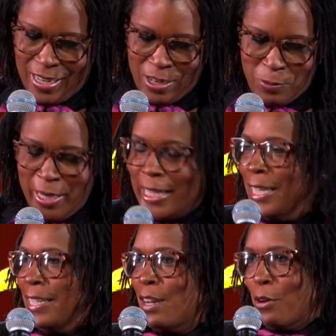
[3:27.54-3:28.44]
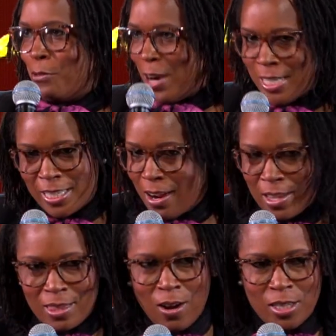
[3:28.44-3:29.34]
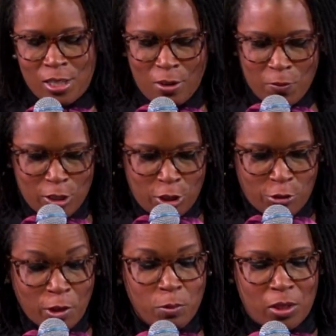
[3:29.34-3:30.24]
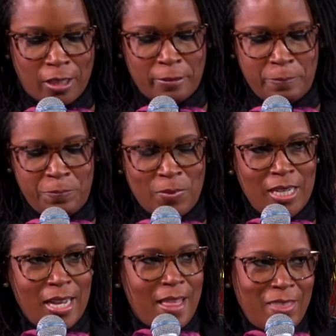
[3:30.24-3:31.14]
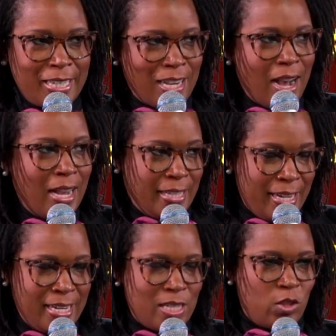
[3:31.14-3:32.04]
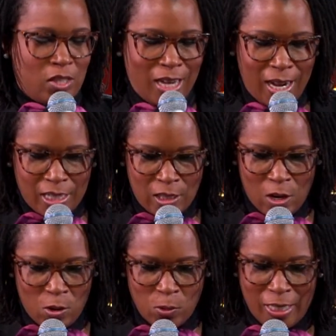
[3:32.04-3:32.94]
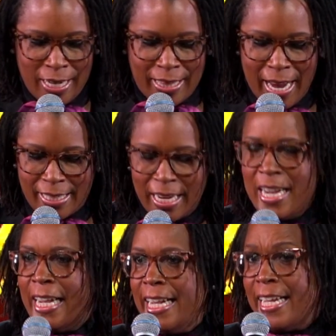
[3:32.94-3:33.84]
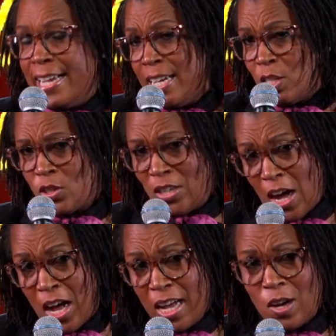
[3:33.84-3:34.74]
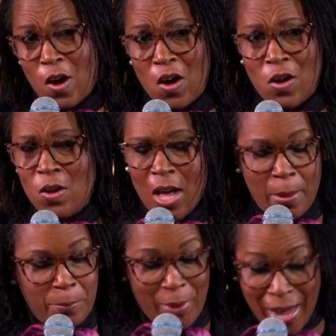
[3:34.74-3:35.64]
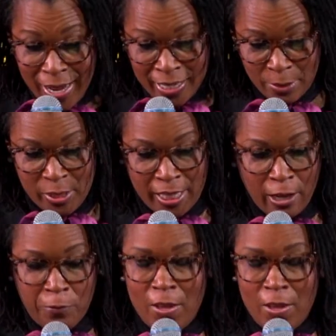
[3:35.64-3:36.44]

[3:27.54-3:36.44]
We can rest our thoughts on the truth that God is God alone, and that he is God all by himself,